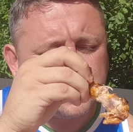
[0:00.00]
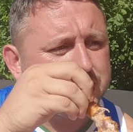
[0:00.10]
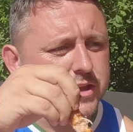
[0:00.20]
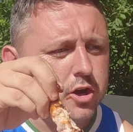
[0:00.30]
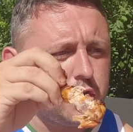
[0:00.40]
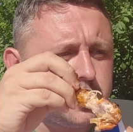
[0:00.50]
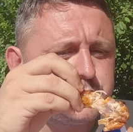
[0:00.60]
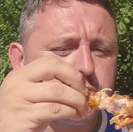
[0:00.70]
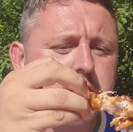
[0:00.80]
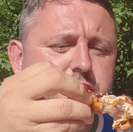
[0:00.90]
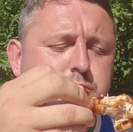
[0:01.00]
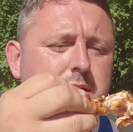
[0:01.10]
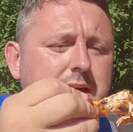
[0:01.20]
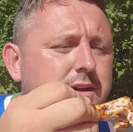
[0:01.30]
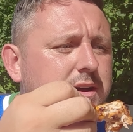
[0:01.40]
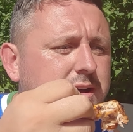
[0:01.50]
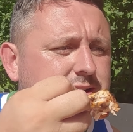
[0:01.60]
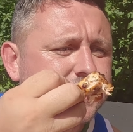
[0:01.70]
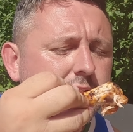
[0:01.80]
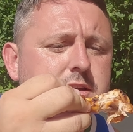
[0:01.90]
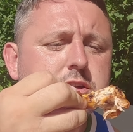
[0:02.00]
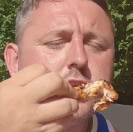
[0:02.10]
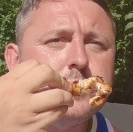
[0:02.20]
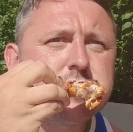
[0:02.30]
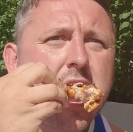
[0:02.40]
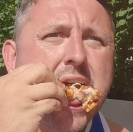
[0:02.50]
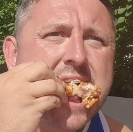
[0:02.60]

Plenty of herbs on there as well, like uh, Italian herbs.